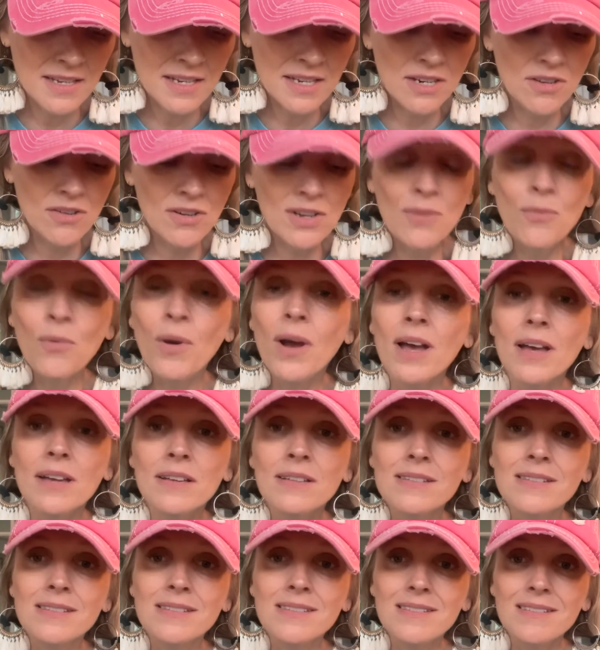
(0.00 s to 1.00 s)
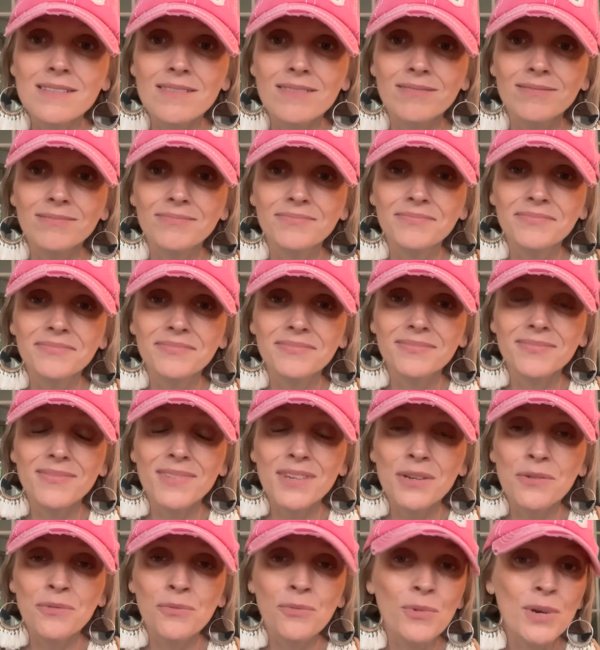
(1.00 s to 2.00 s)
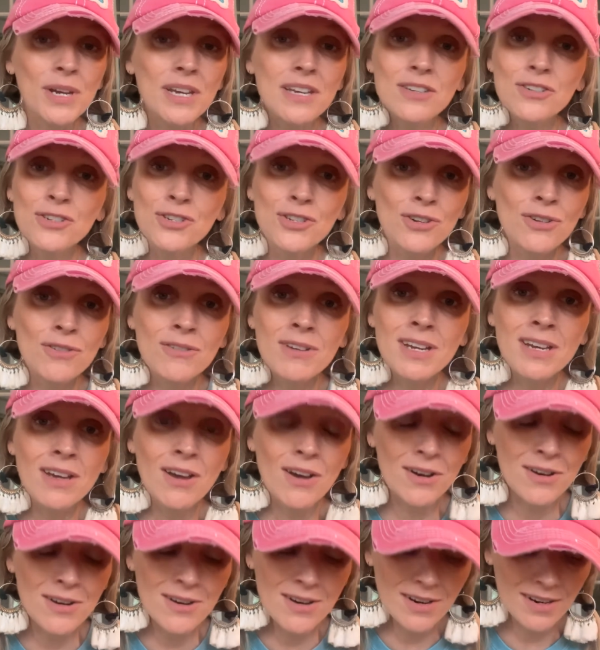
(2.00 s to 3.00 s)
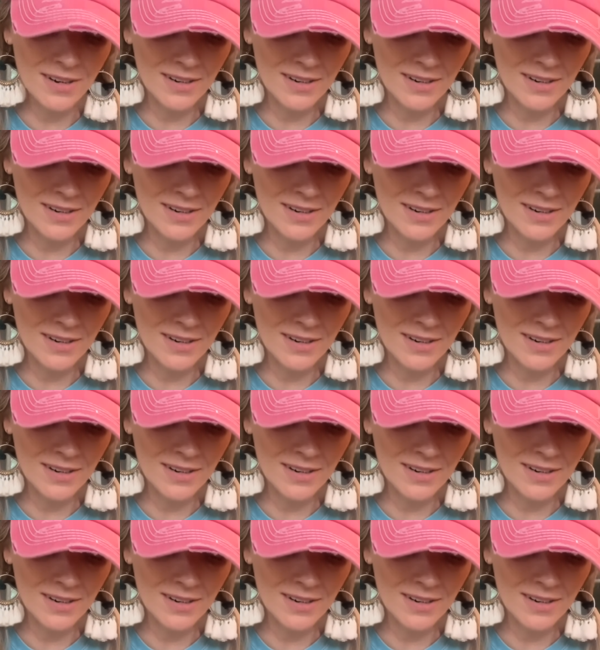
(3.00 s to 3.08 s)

here he was, reassuring her.